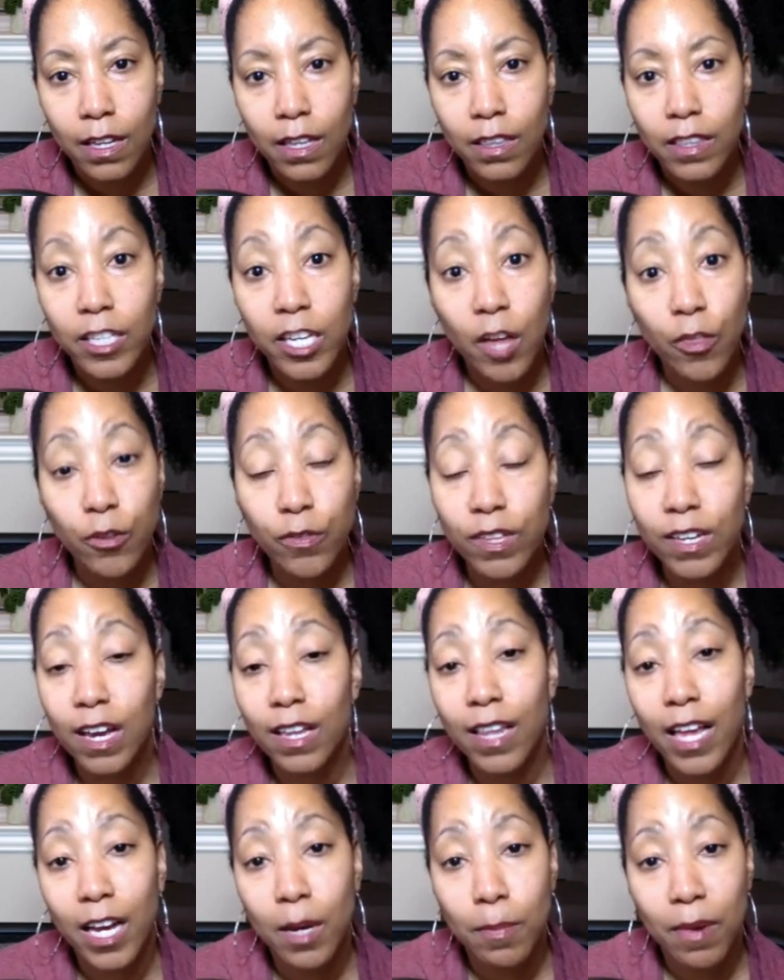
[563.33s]
The other thing I
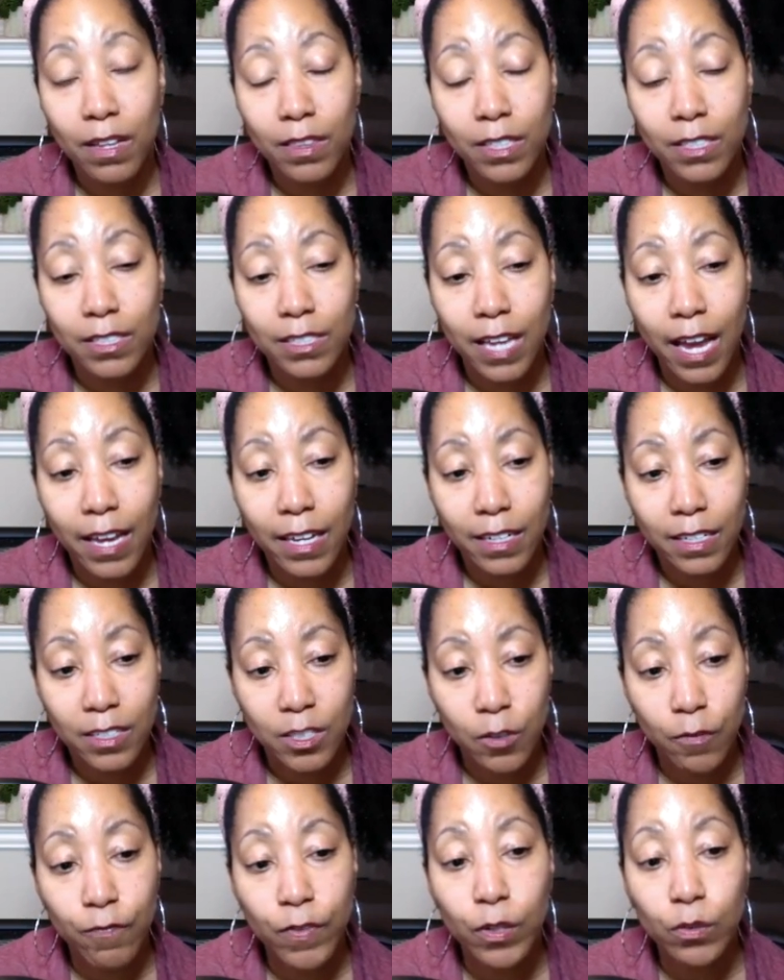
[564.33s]
like about this site is
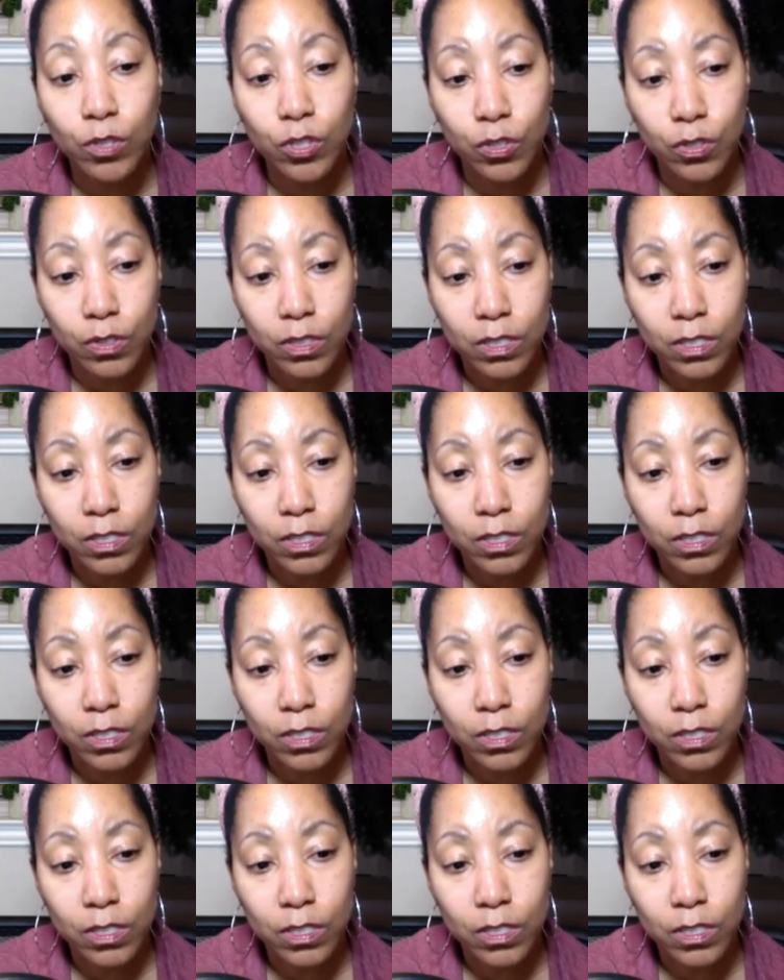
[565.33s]
the filters.